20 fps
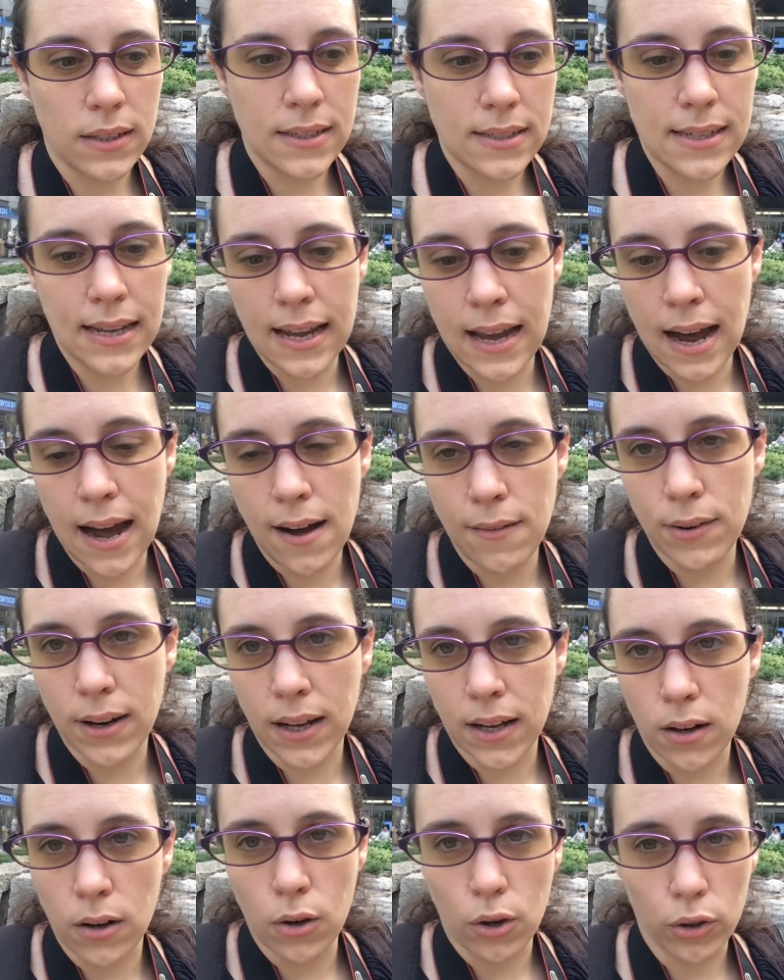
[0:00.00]
they have
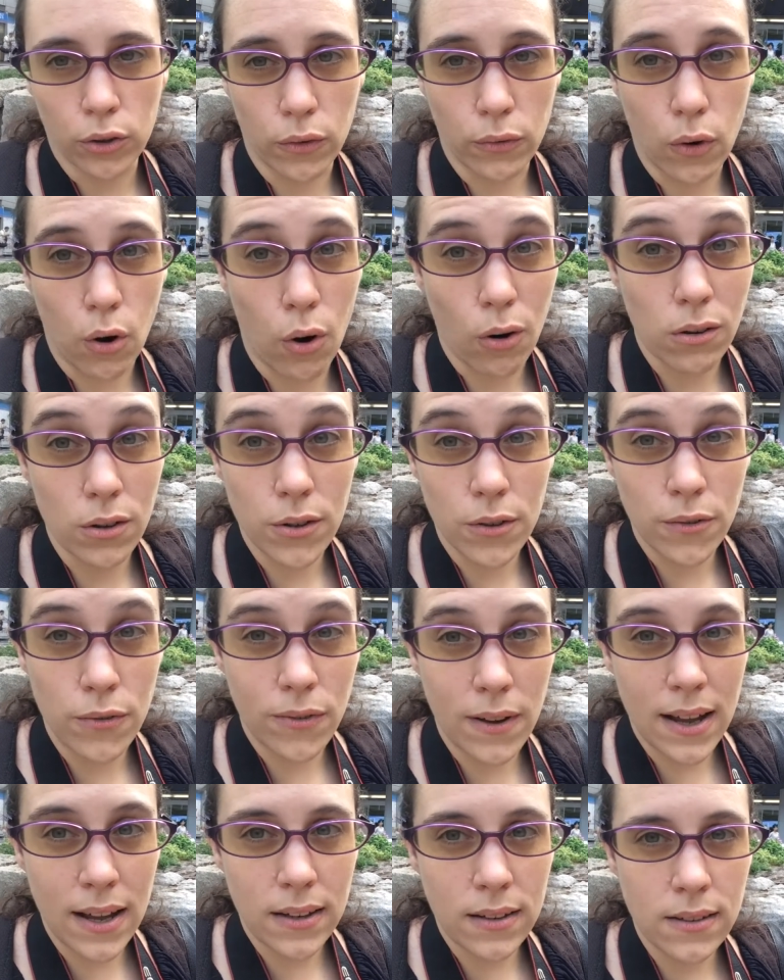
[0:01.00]
like a lot of older
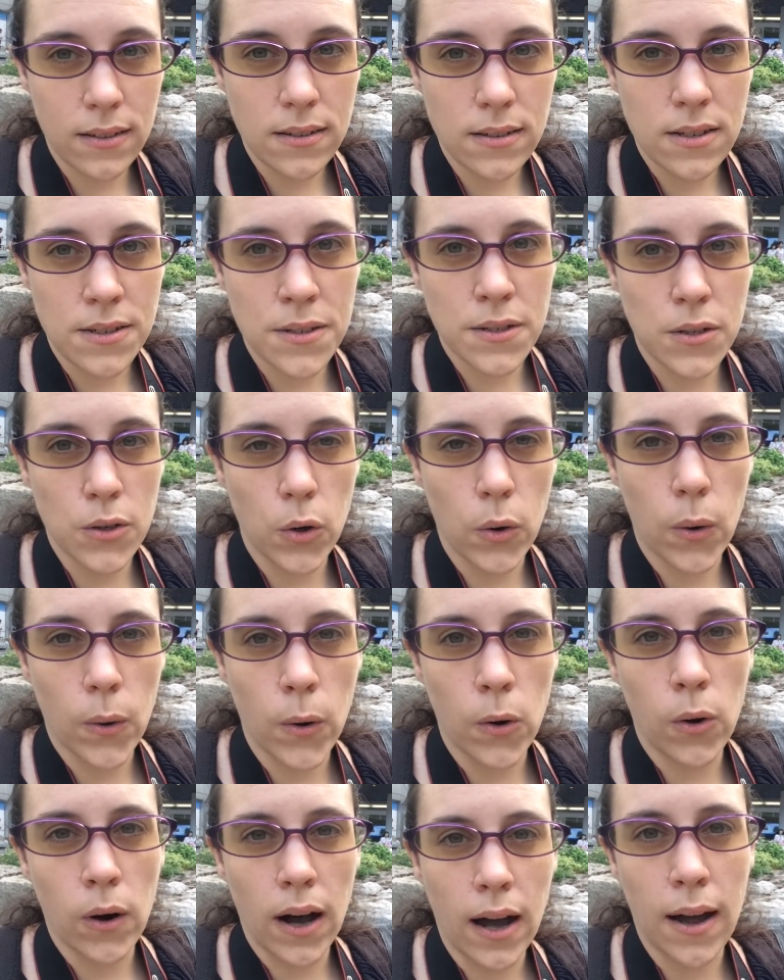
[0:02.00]
fans.
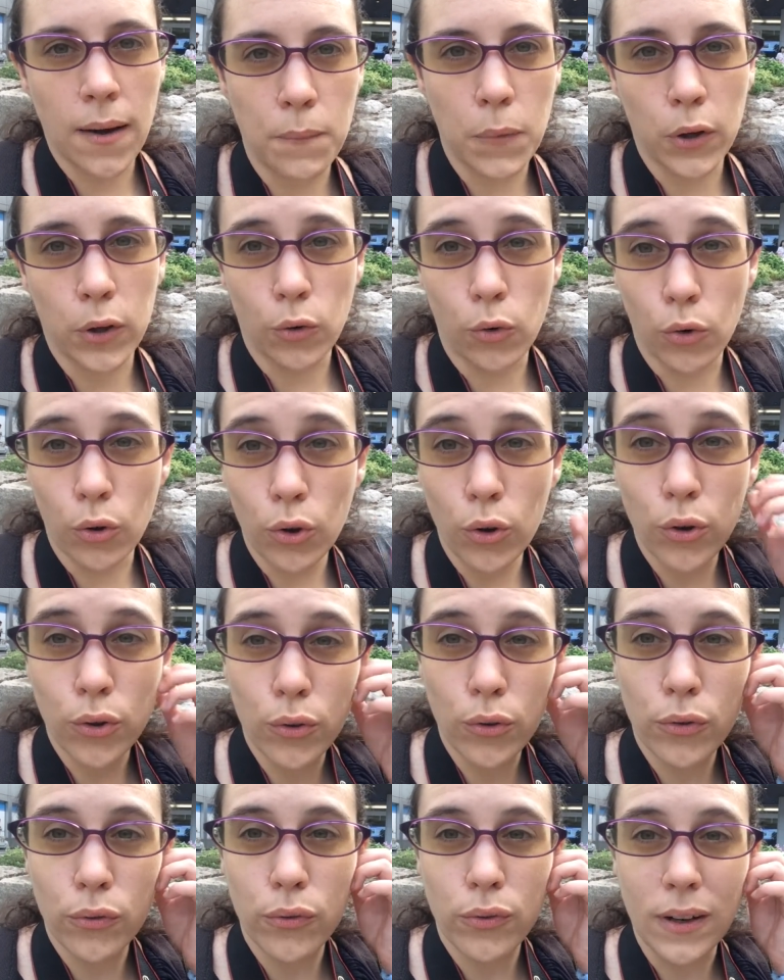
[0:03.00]
So, but
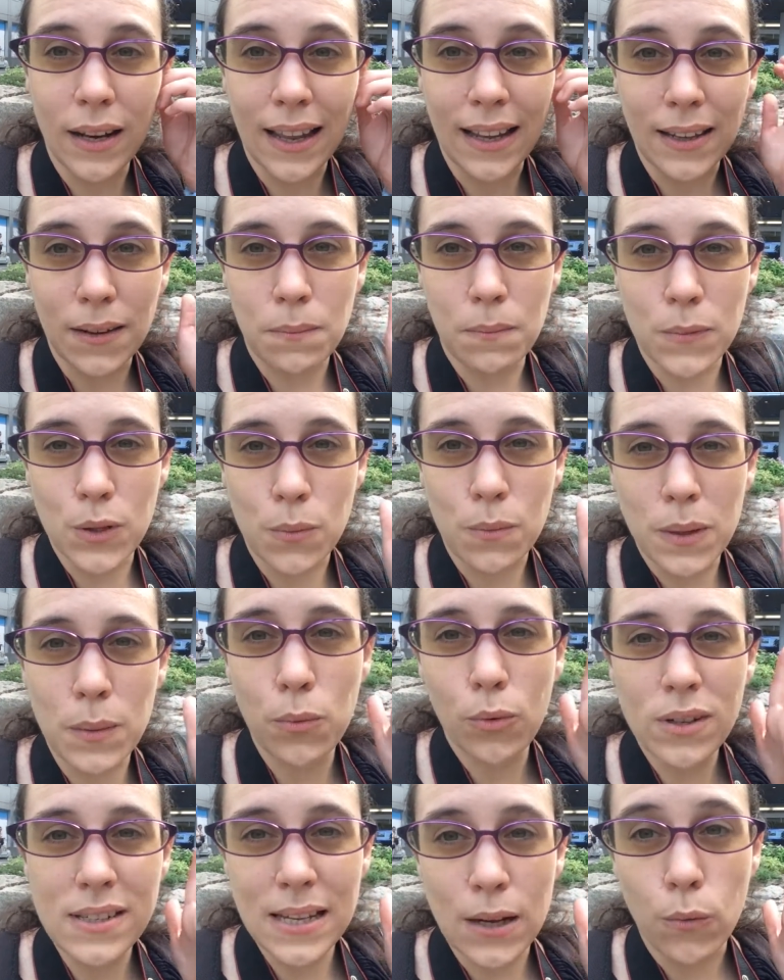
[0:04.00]
Groove, like, the
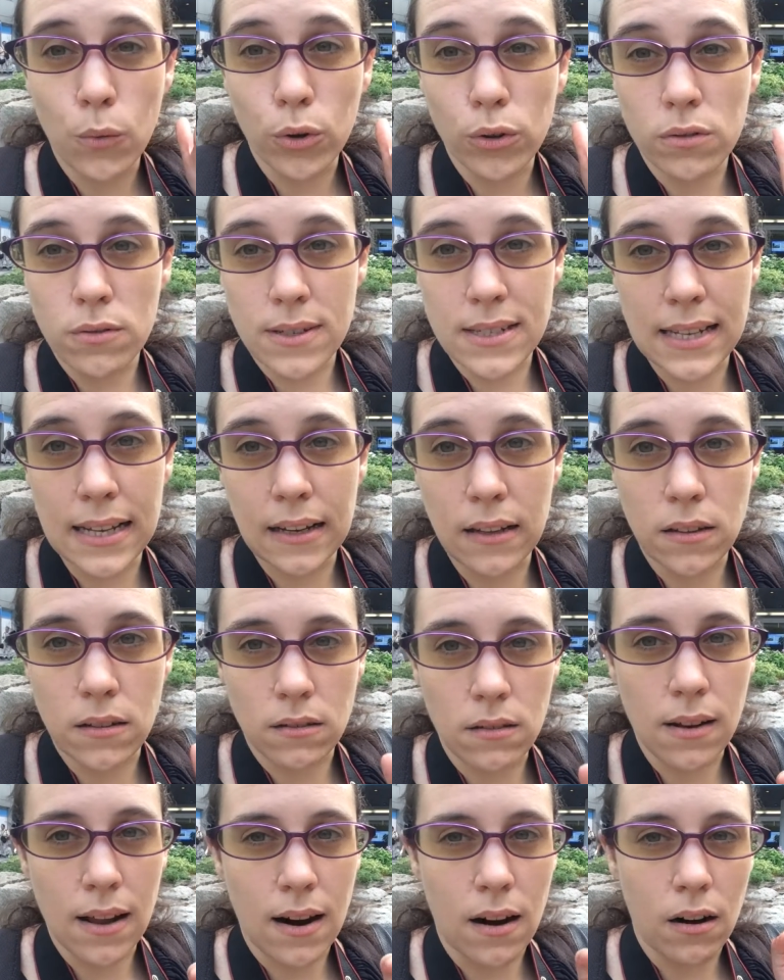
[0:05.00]
people they want to sell
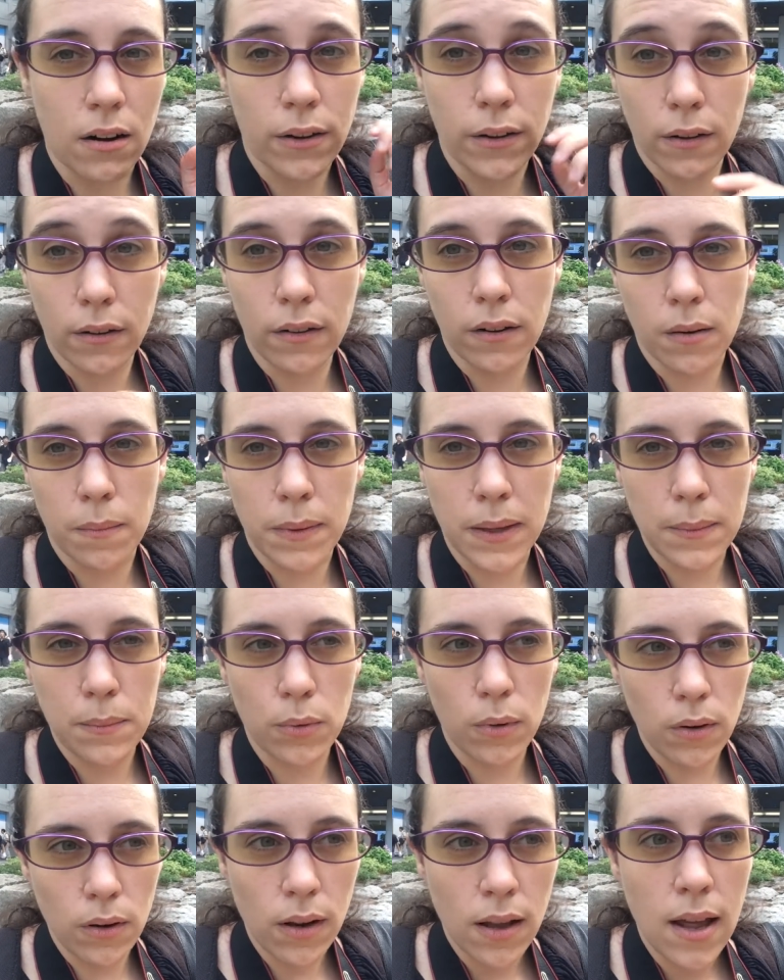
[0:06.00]
doll are the younger
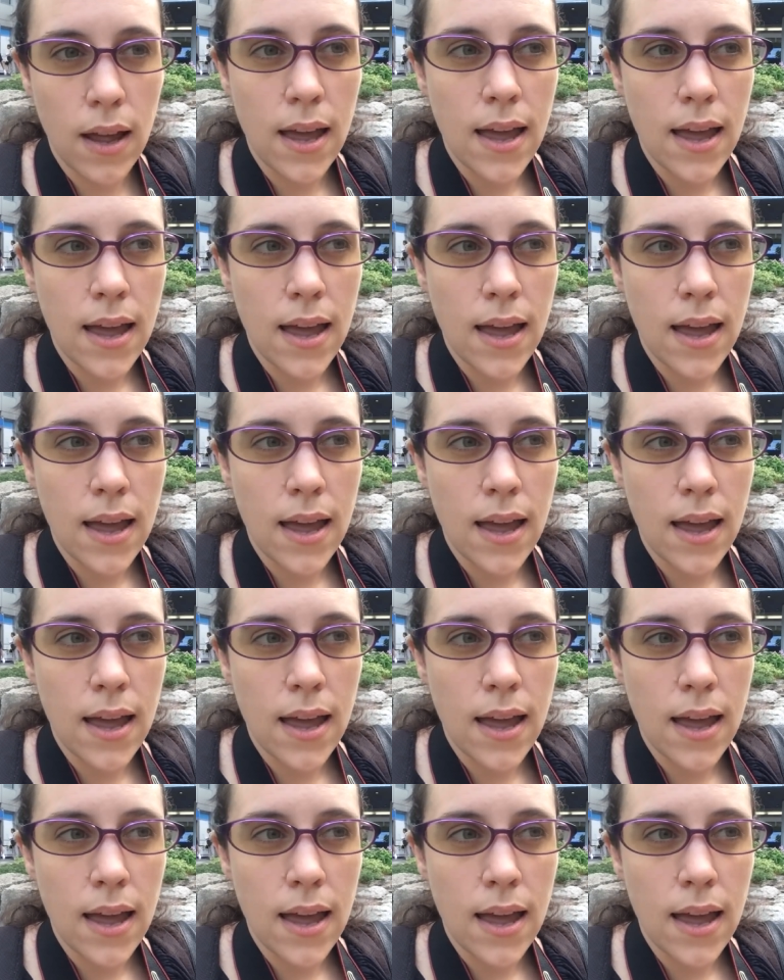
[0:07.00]
people.